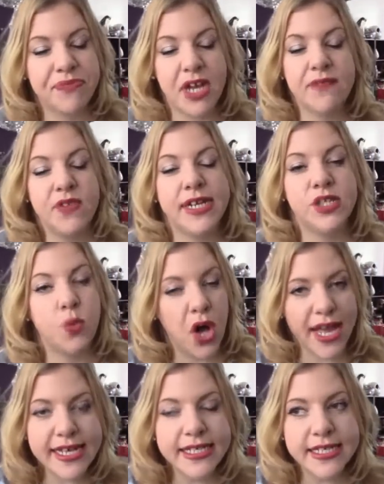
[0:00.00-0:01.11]
I've done it
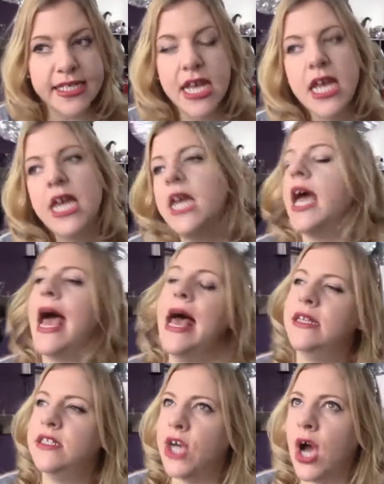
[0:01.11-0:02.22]
twice,
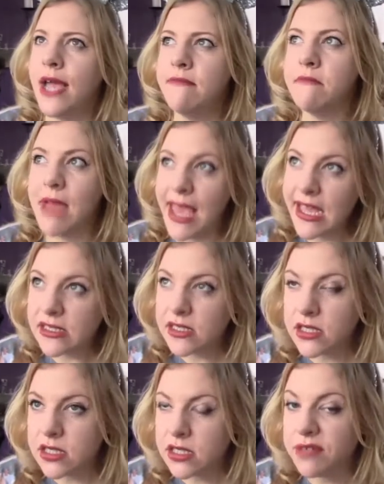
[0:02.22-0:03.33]
and I met